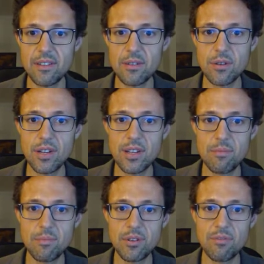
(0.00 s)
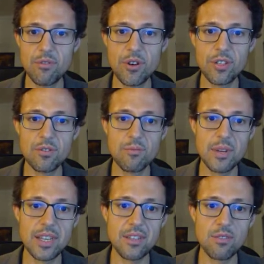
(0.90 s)
So I prefer to
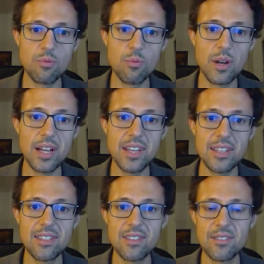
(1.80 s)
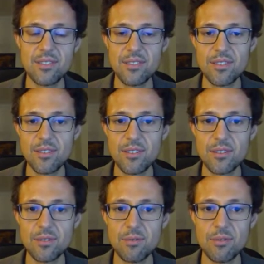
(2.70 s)
make it to white,
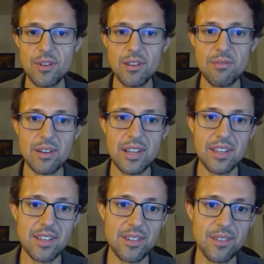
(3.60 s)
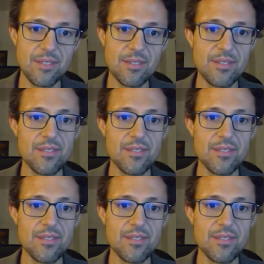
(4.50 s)
so you have like a